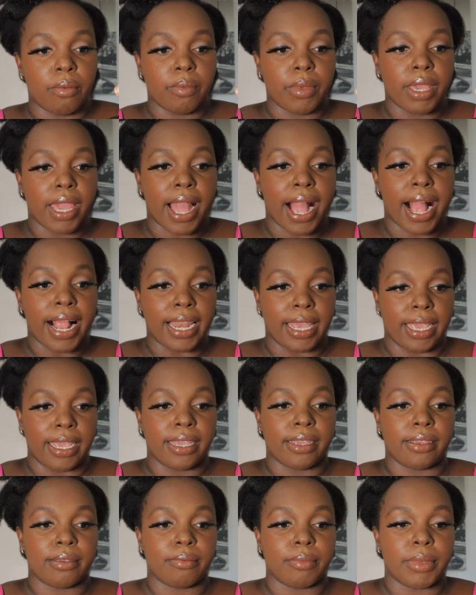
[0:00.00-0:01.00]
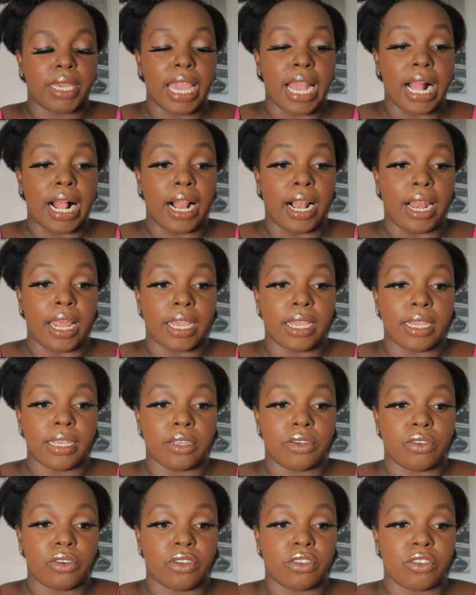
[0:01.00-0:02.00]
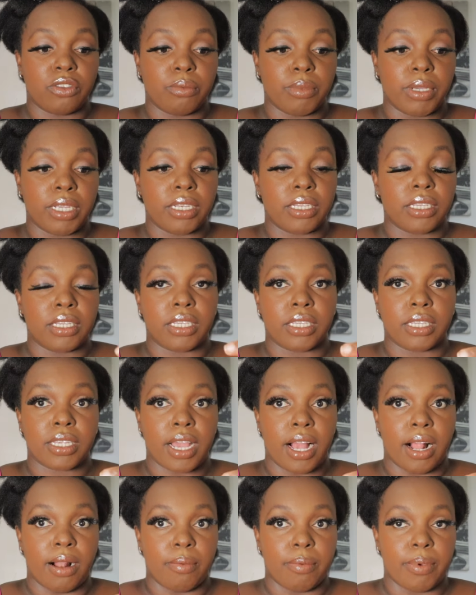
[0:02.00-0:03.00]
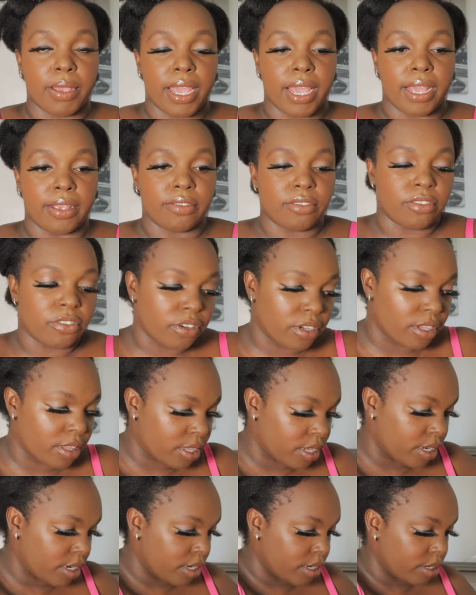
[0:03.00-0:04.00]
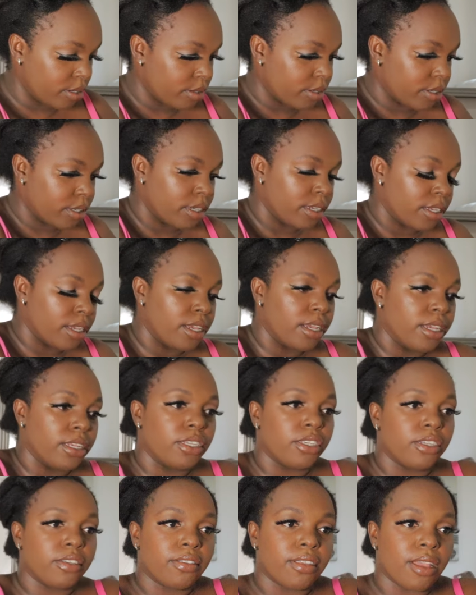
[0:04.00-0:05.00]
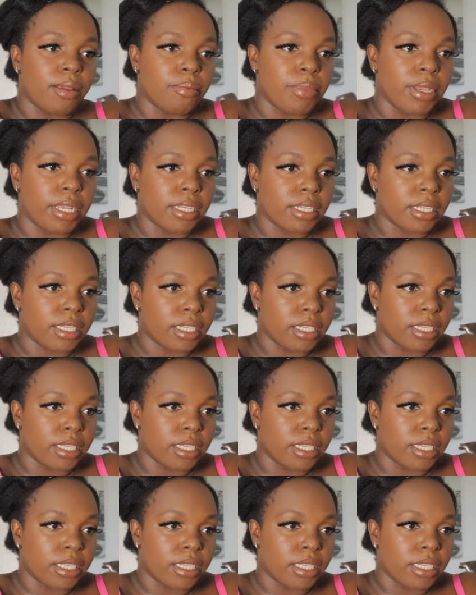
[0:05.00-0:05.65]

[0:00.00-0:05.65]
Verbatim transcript: Miale, Miale Rose Mint Scalp Hair Strengthening, just a bit.